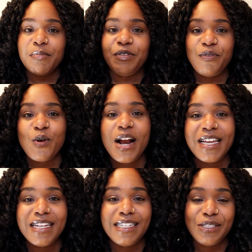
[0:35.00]
Before I
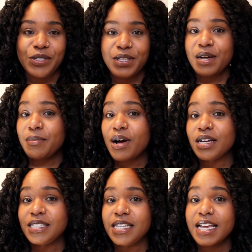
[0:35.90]
get into the
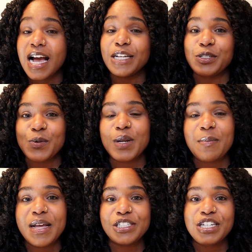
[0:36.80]
unboxing, I do want to
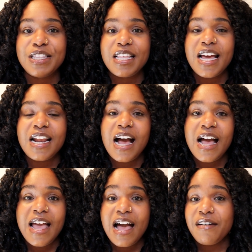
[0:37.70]
mention that
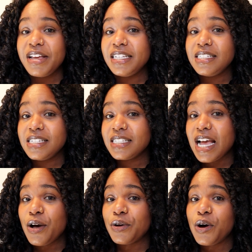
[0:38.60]
I have a
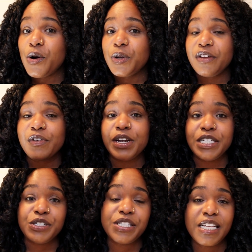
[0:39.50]
discount code. If you're
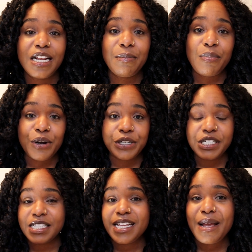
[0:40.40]
interested in
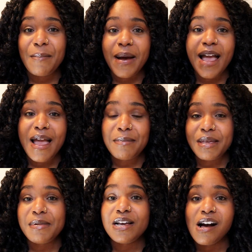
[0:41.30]
purchasing
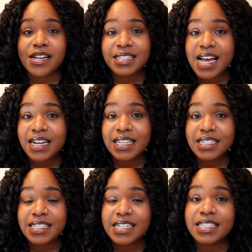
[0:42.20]
MyeYebb contact
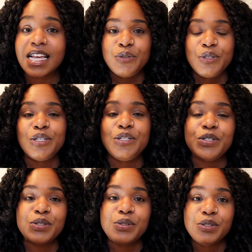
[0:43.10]
lenses, you could
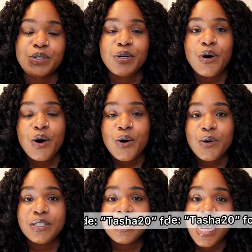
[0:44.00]
use the
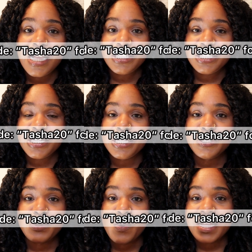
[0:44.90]
code
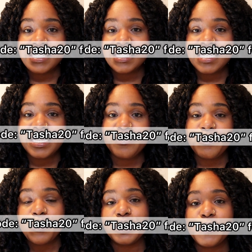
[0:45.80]
Tasha20
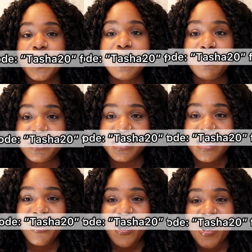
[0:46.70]
for
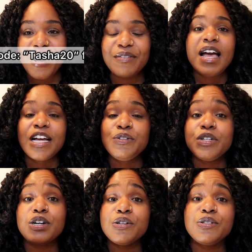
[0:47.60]
20% off, and you
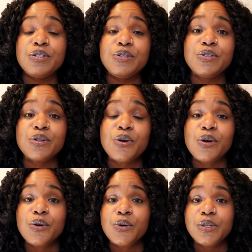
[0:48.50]
can also use the
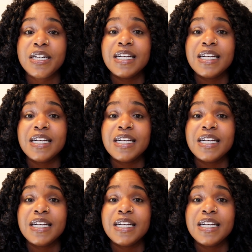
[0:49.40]
code